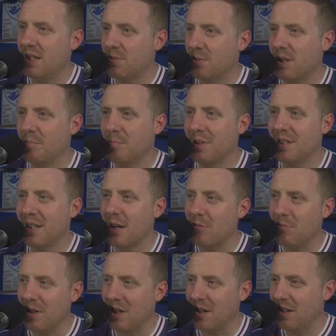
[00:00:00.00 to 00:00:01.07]
Well, I bloody
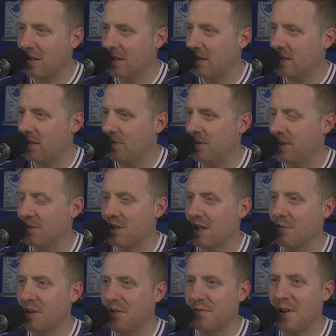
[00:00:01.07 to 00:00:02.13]
hope not, because it feels
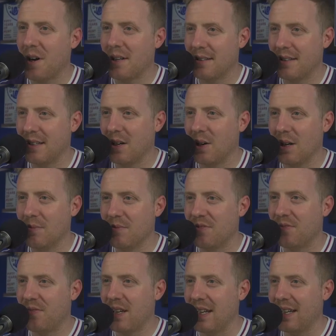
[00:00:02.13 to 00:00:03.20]
like we've finally got him
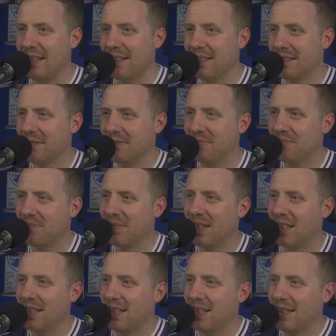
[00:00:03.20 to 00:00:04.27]
fit.
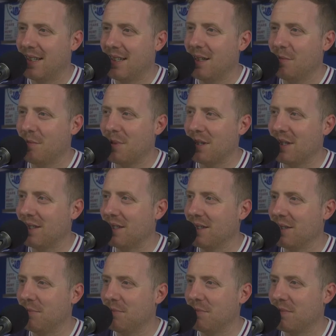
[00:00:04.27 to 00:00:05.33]
But,
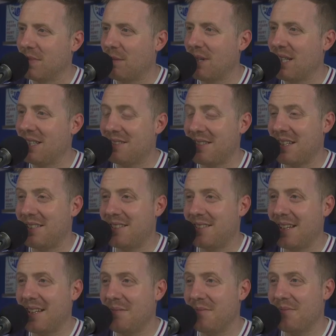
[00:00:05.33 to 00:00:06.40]
I mean, he's
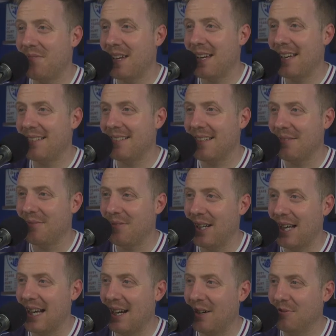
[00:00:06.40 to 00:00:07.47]
staying fit, isn't he, for
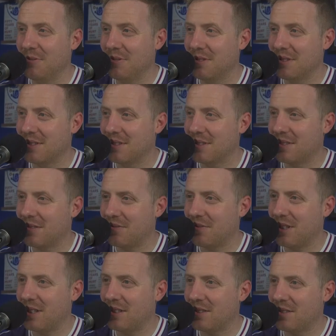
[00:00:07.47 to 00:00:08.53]
now? I
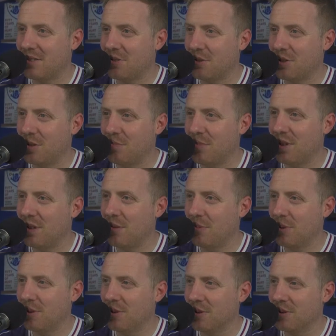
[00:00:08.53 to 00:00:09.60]
feel like touching bloody
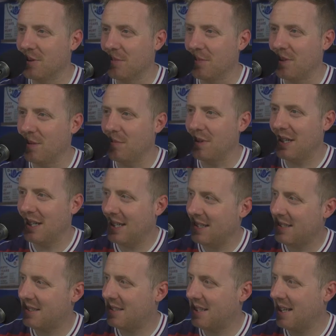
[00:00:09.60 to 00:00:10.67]
wood or something, but he
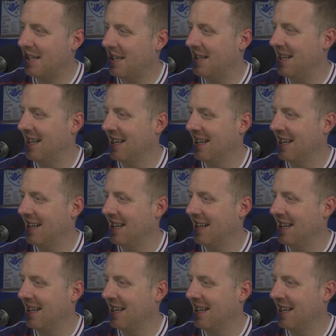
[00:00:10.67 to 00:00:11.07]
is staying